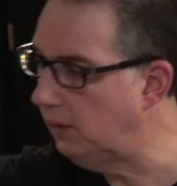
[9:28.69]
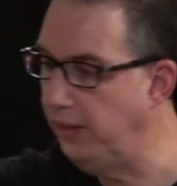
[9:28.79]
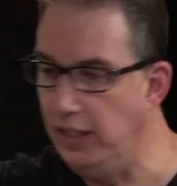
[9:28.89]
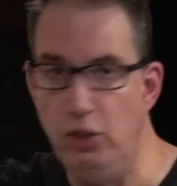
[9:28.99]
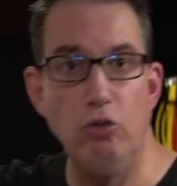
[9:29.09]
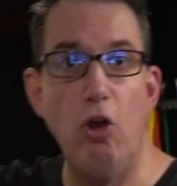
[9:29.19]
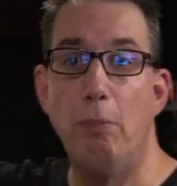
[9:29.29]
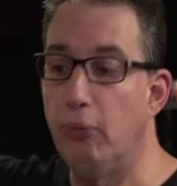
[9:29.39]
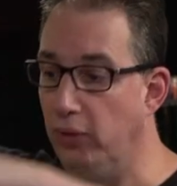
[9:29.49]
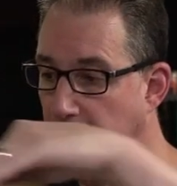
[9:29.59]
They use all
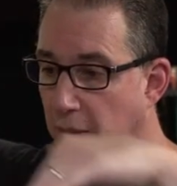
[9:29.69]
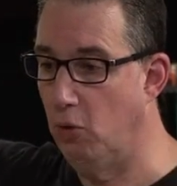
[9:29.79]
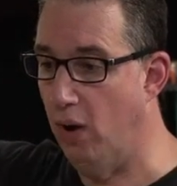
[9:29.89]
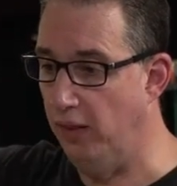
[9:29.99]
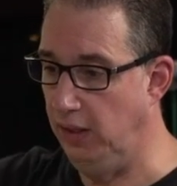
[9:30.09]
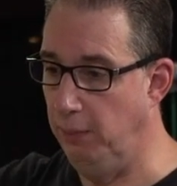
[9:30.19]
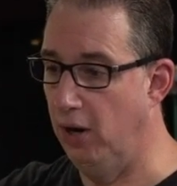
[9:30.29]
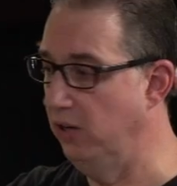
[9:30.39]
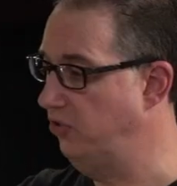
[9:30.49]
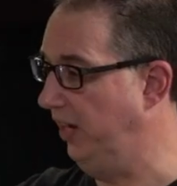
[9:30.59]
premium quality
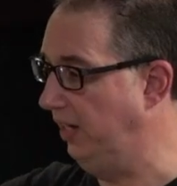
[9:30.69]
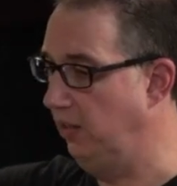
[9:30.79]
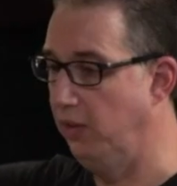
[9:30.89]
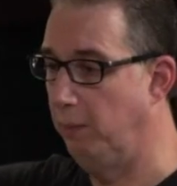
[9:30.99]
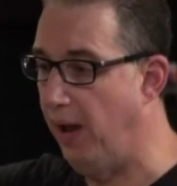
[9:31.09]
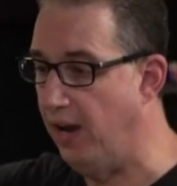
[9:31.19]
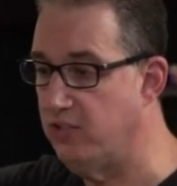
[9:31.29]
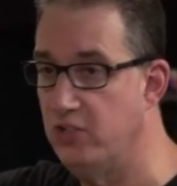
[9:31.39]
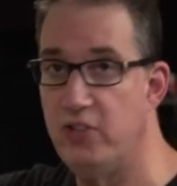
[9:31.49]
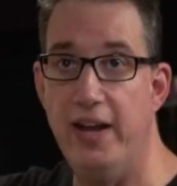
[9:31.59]
parts. Again, another box
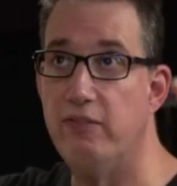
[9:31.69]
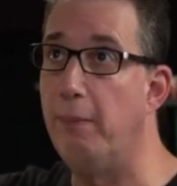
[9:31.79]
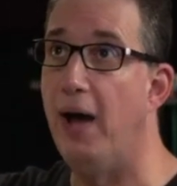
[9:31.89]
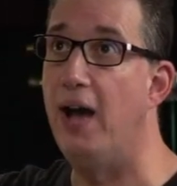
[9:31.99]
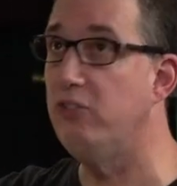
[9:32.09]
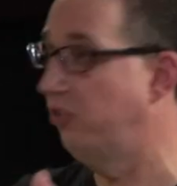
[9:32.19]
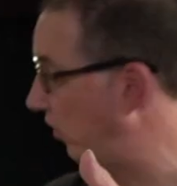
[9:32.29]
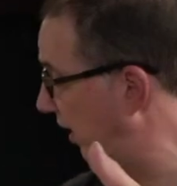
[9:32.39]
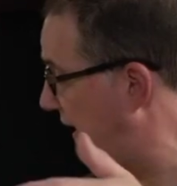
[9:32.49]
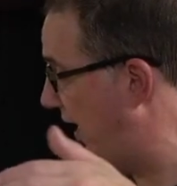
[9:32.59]
inside of a box, just
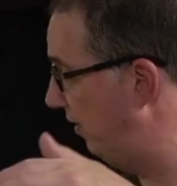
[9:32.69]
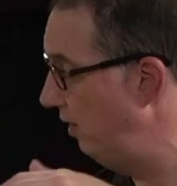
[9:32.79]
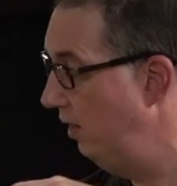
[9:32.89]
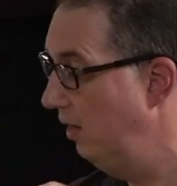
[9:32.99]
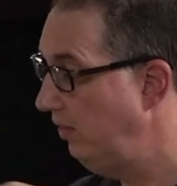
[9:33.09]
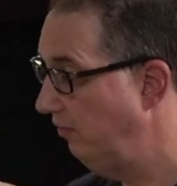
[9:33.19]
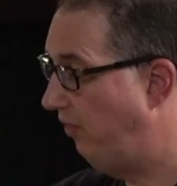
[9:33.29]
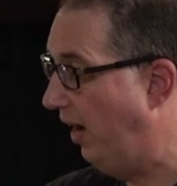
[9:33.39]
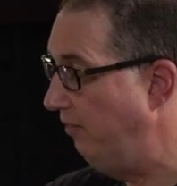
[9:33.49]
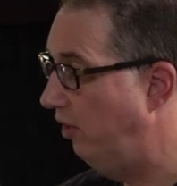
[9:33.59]
like on the
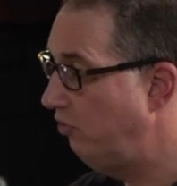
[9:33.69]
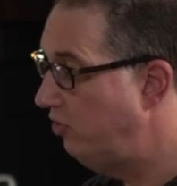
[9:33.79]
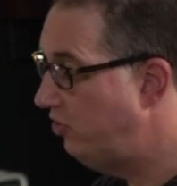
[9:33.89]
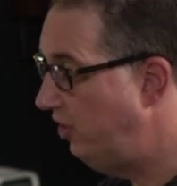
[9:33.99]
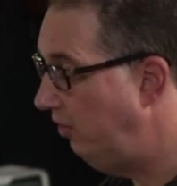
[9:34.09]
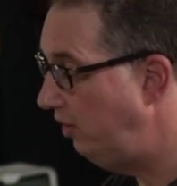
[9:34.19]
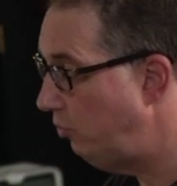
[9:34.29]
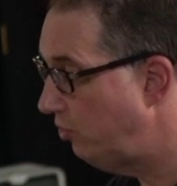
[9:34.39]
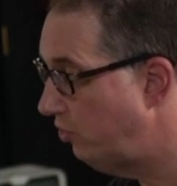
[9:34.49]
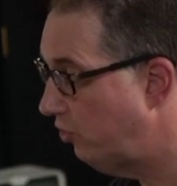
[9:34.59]
500 series,
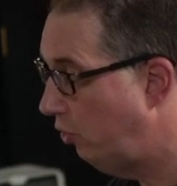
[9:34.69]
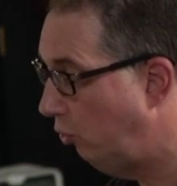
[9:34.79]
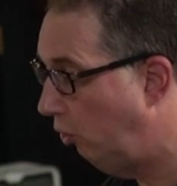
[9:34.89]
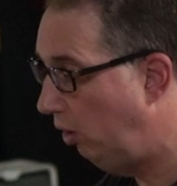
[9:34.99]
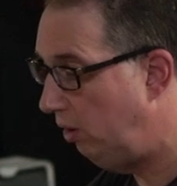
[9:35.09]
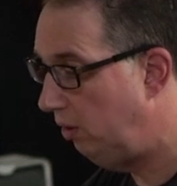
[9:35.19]
which is cool.